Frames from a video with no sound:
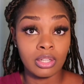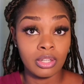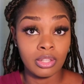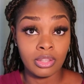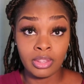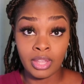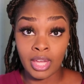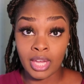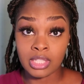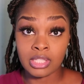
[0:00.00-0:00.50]

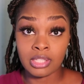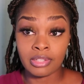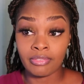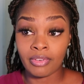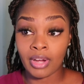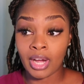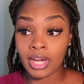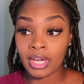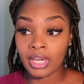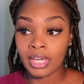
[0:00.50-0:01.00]
that's
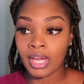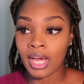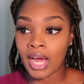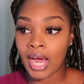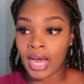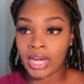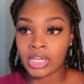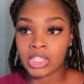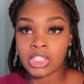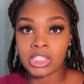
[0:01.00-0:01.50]
fine.
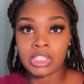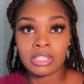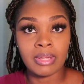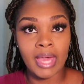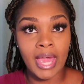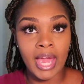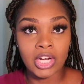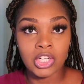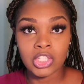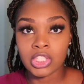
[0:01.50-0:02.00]
I just
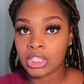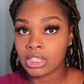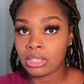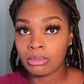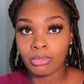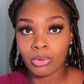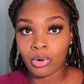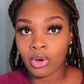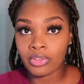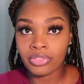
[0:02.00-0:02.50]
actually
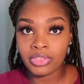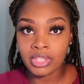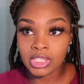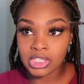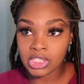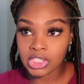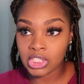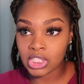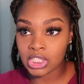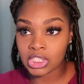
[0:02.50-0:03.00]
brought
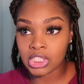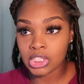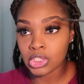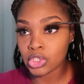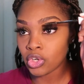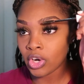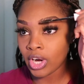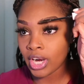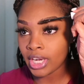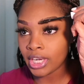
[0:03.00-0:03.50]
this just to
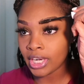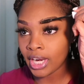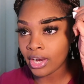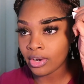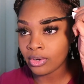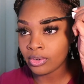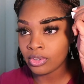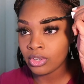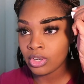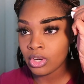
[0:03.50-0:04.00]
try it
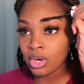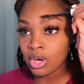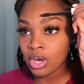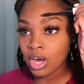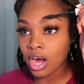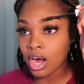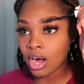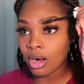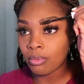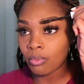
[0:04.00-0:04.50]
out,
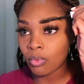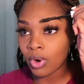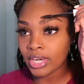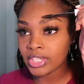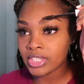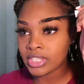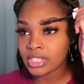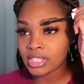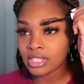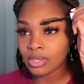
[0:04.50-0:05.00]

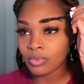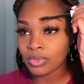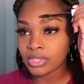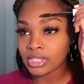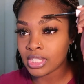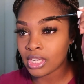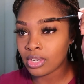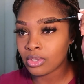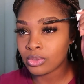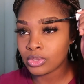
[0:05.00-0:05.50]
watching someone
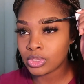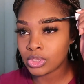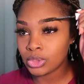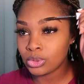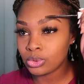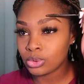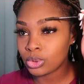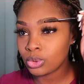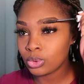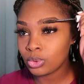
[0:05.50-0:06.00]
else's
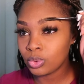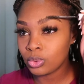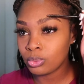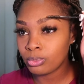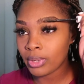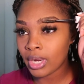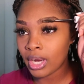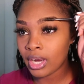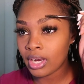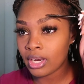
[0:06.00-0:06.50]
YouTube
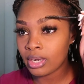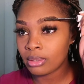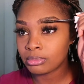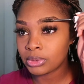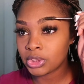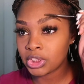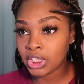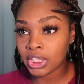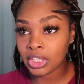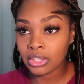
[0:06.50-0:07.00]

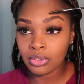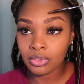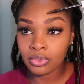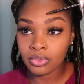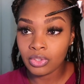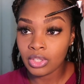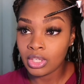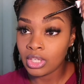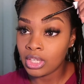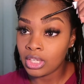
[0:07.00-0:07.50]
channel,
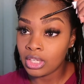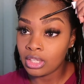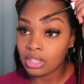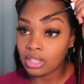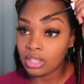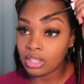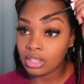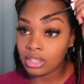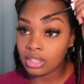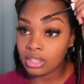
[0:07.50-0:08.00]

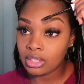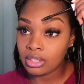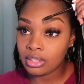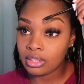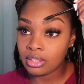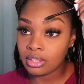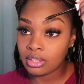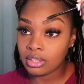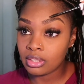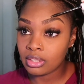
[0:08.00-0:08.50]
and